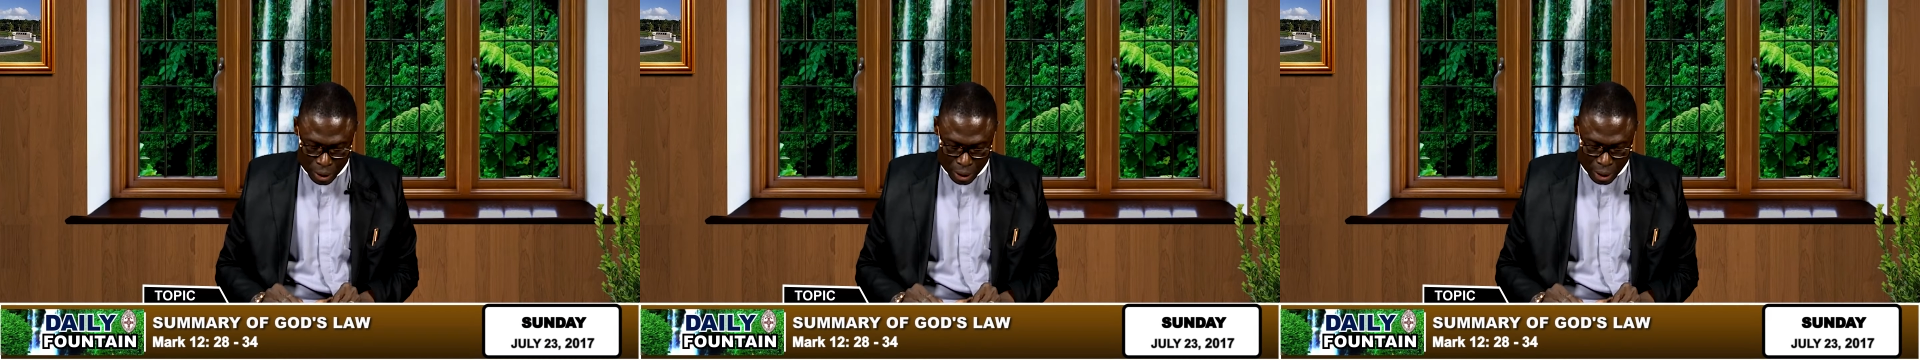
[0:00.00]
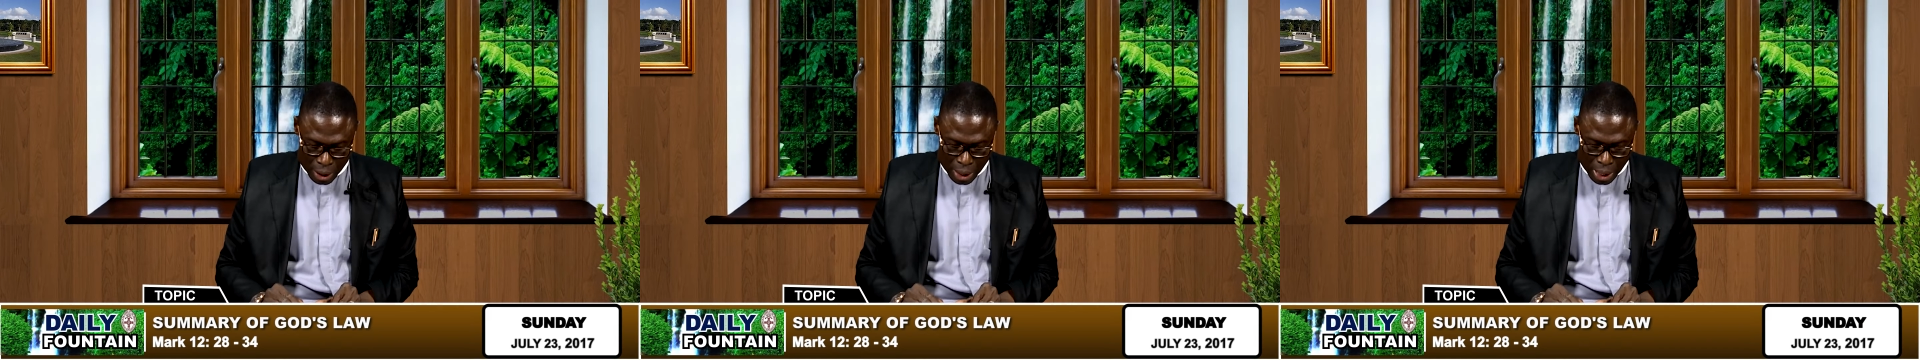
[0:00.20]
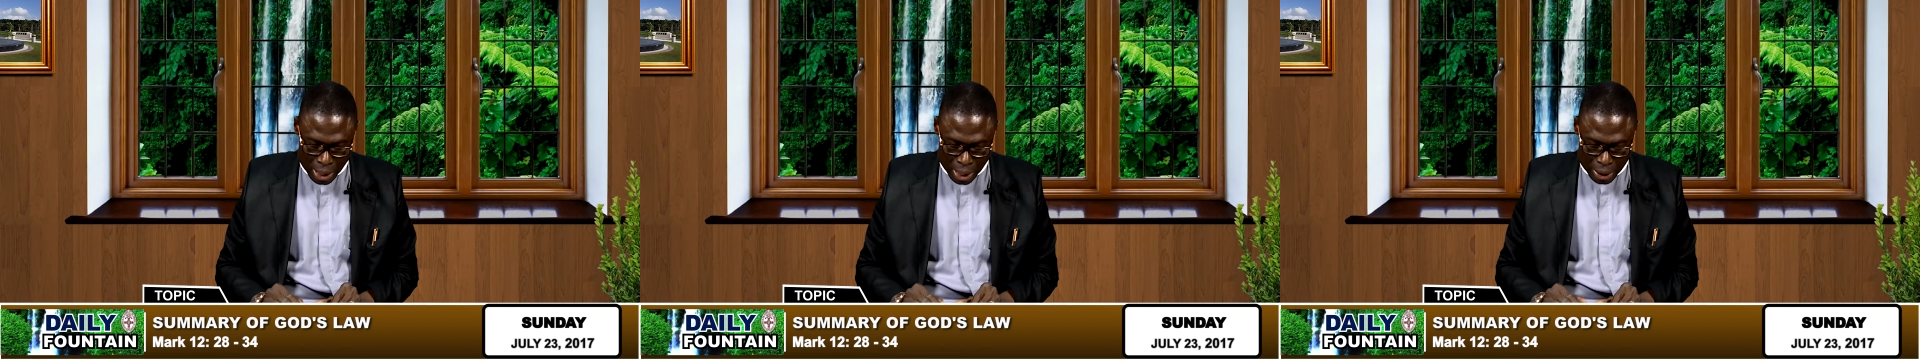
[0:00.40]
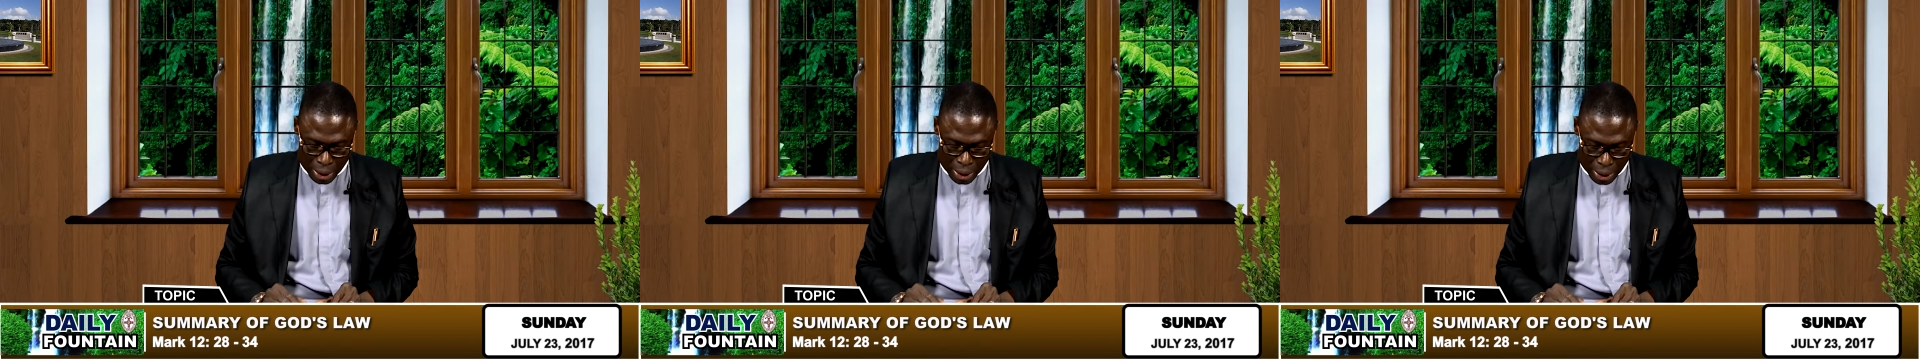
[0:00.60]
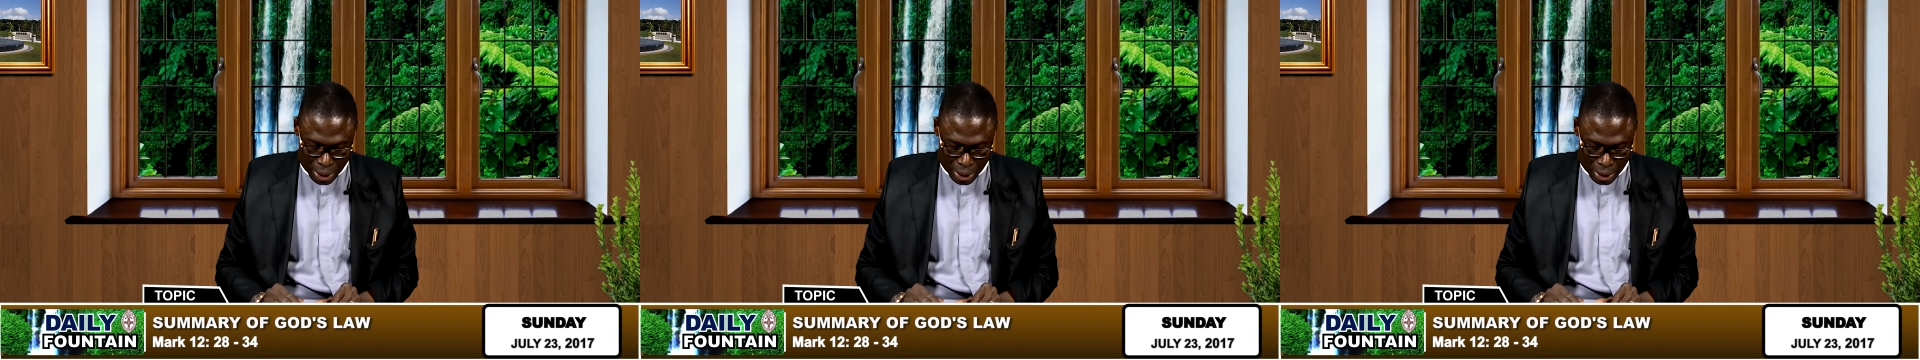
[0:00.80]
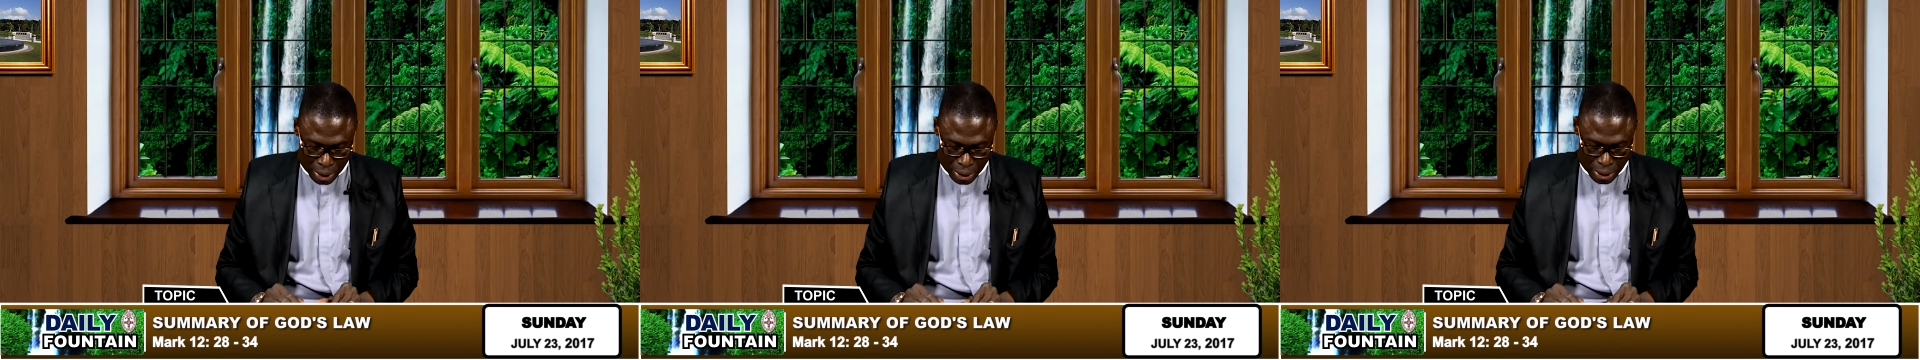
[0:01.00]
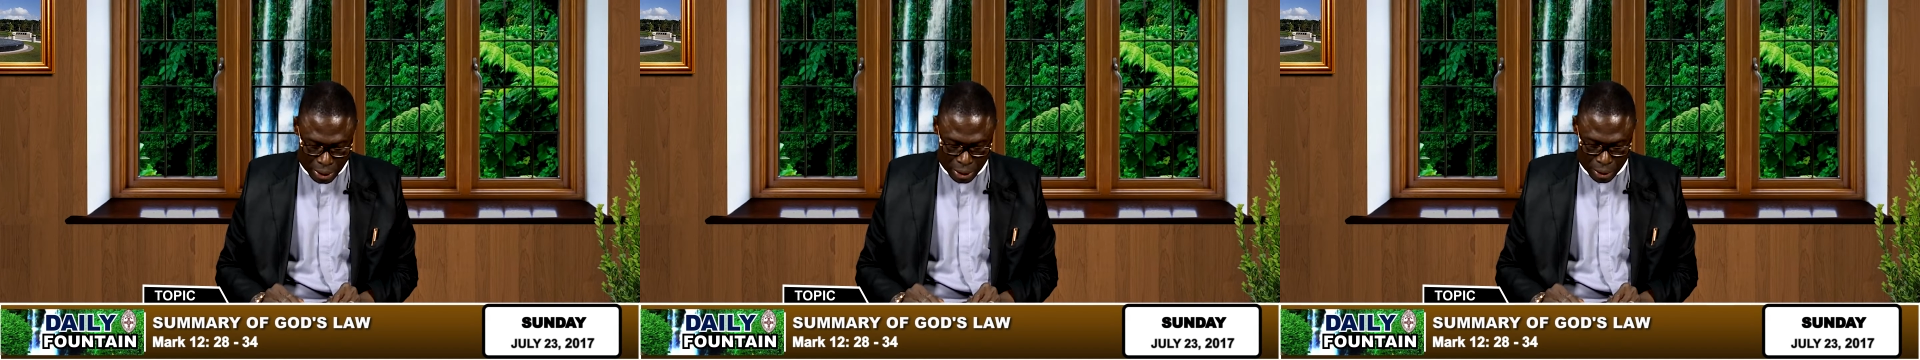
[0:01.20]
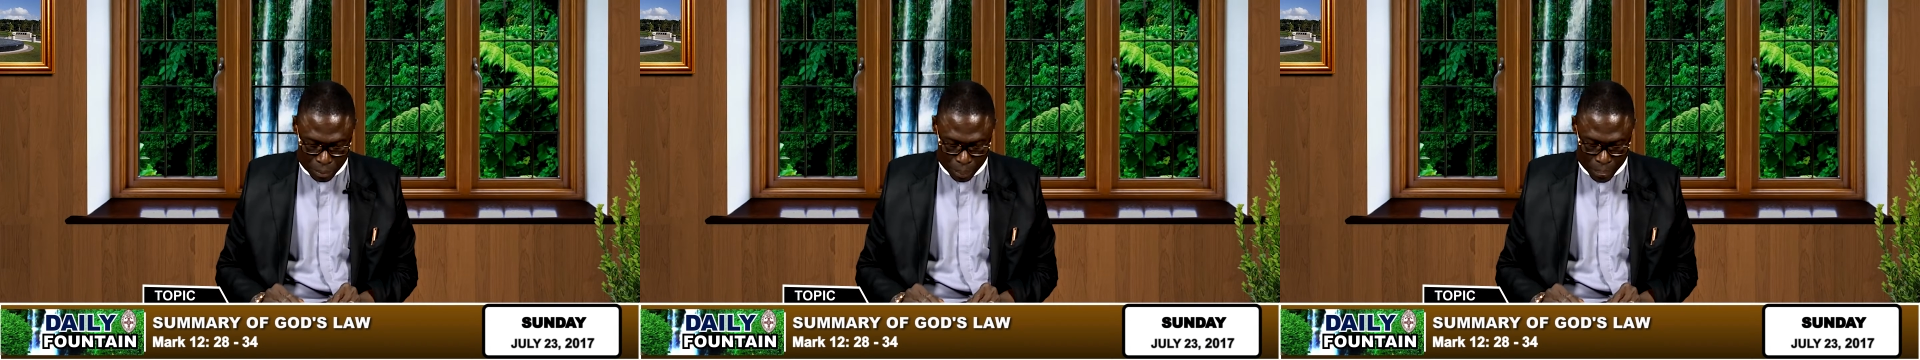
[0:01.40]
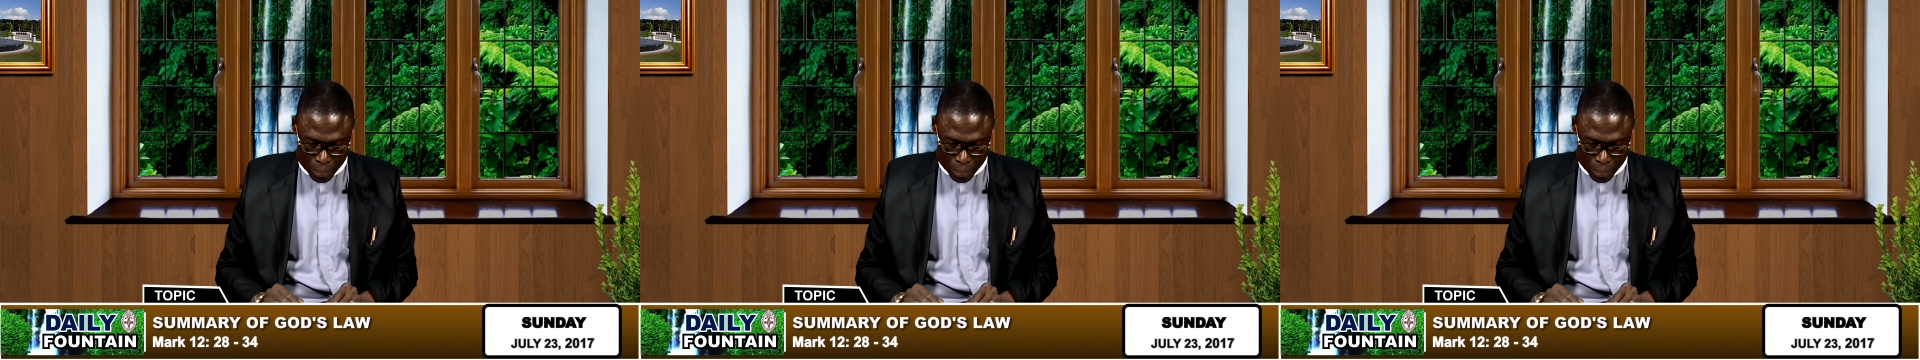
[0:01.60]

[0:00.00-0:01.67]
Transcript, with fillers: greater than these.'